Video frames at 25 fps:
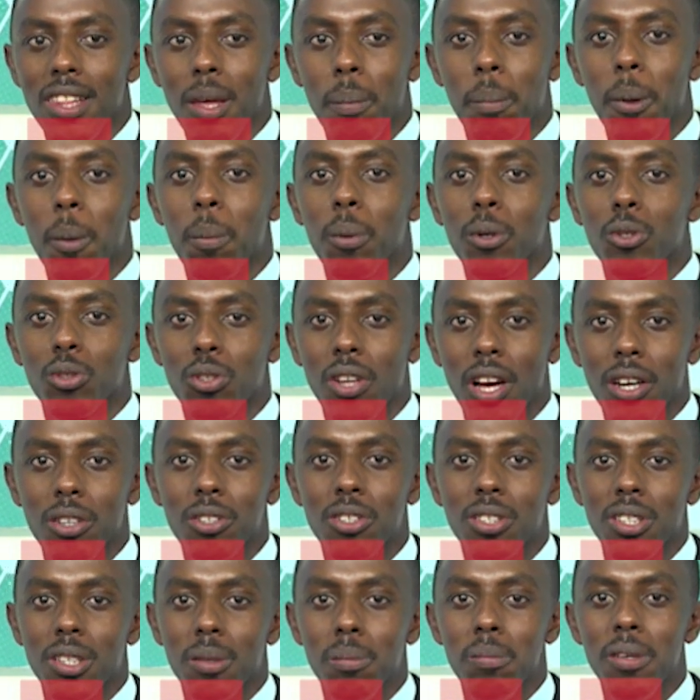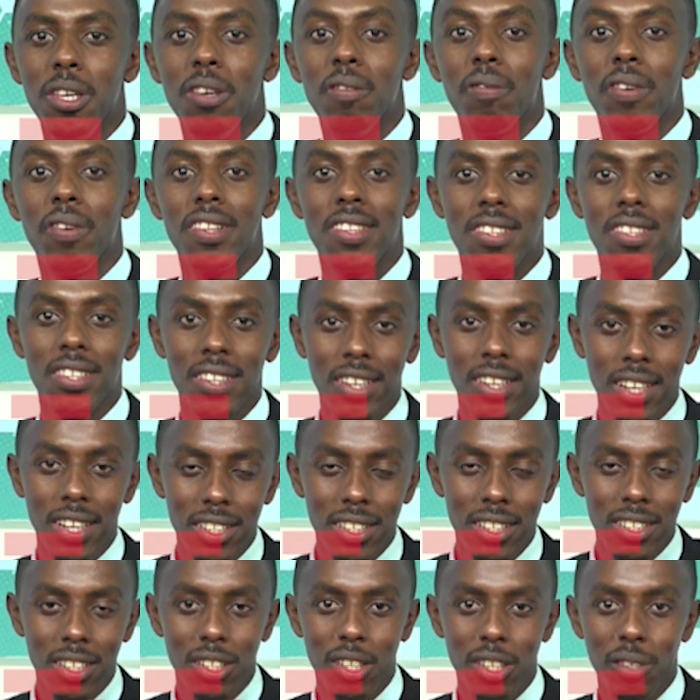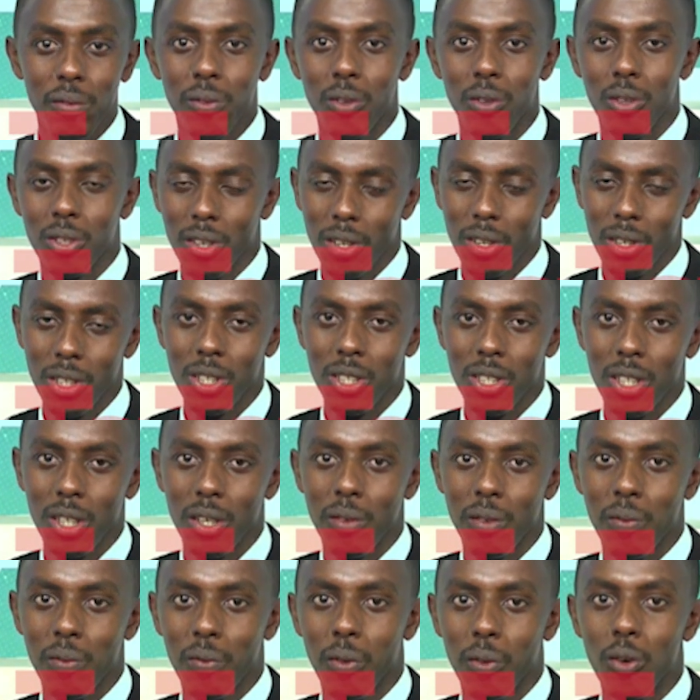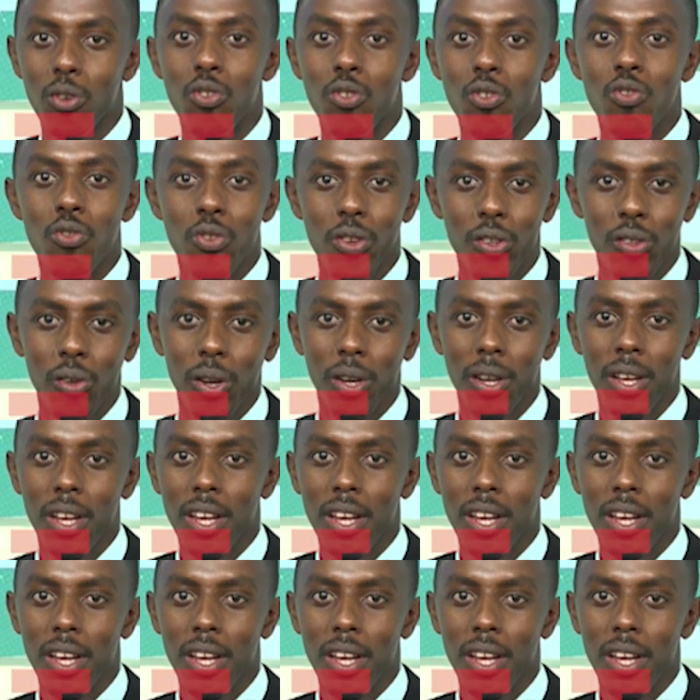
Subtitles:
the people should actually be investigated, if not arrested, for treason.